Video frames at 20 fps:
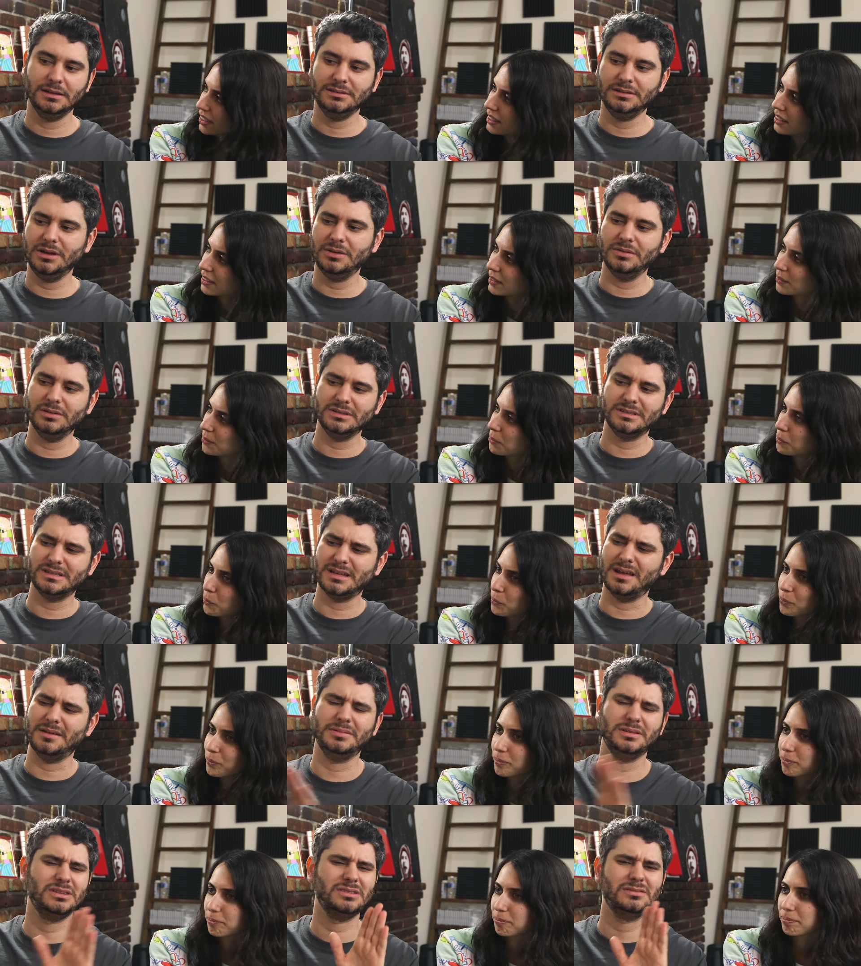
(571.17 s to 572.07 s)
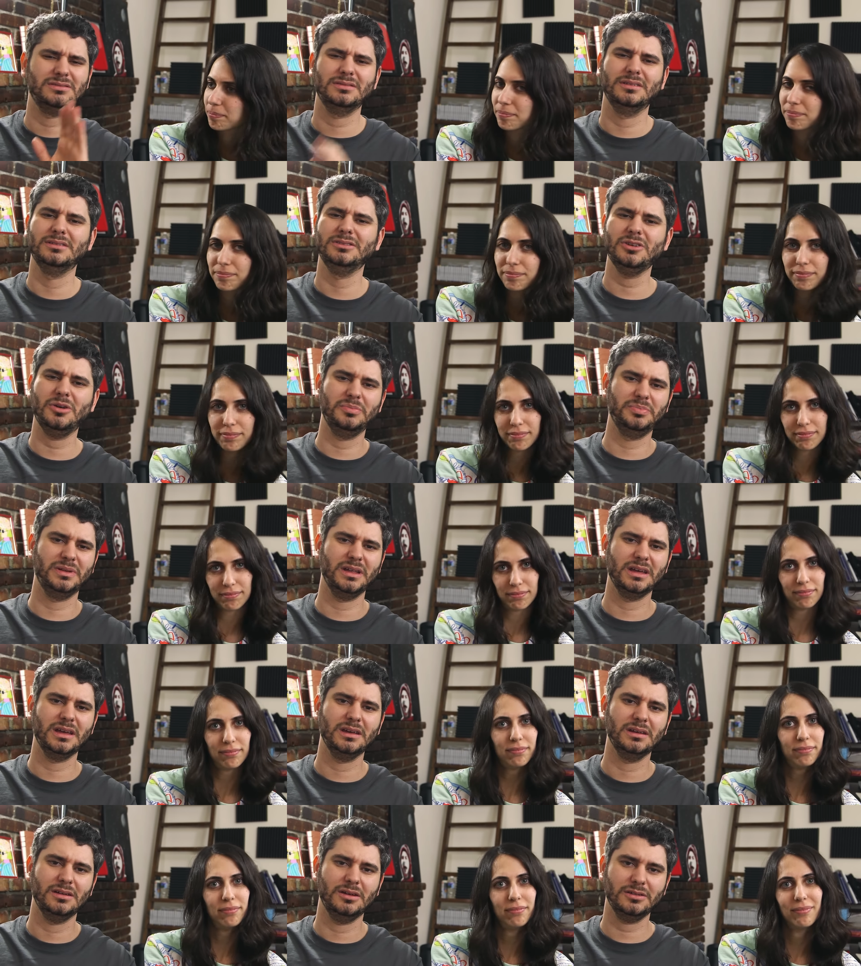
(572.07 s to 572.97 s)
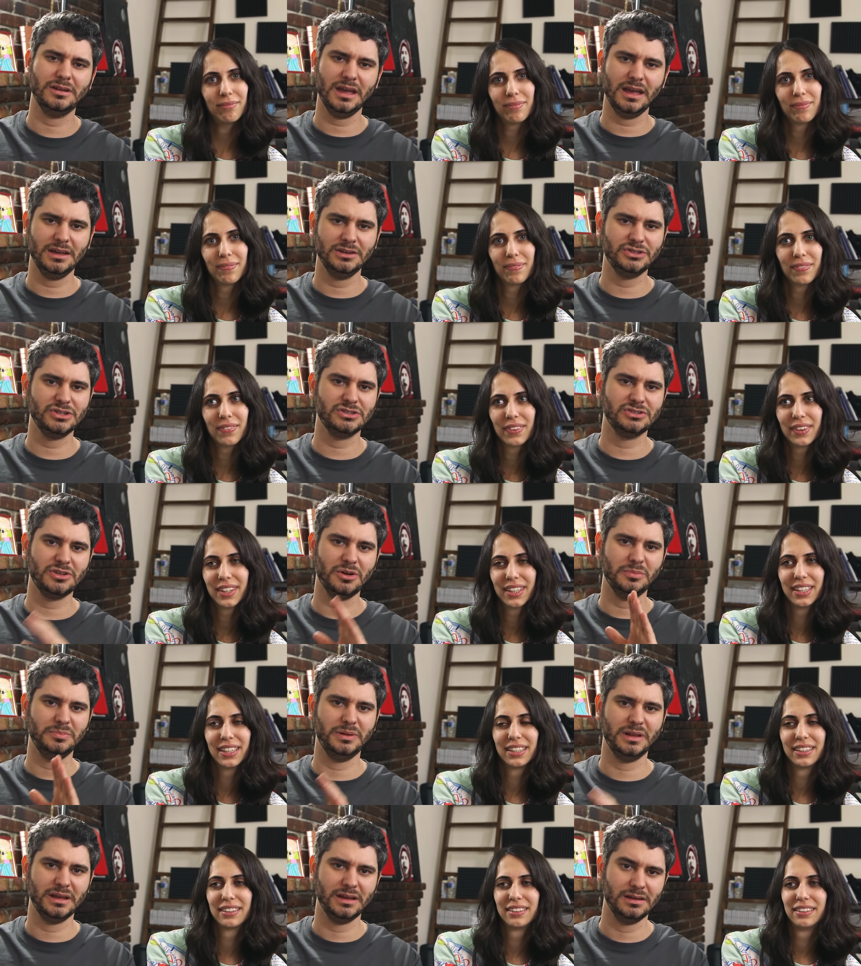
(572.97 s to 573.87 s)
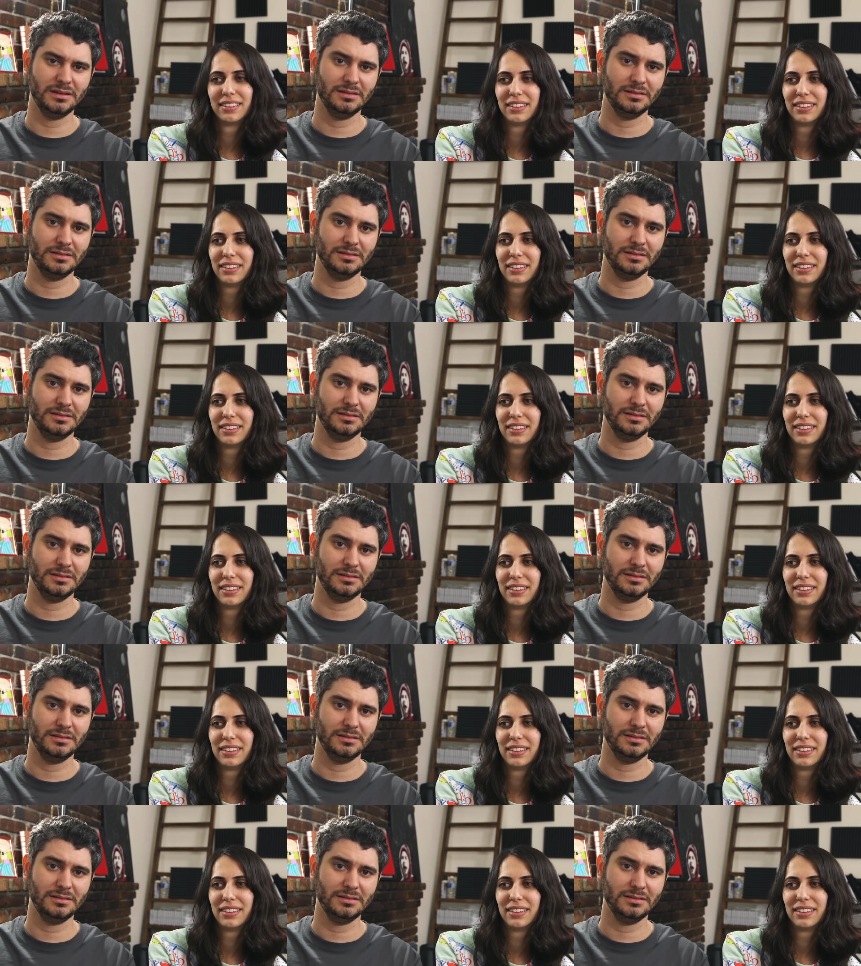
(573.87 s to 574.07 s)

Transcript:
Speaker 1: Don't, don't play okay? Just don't play.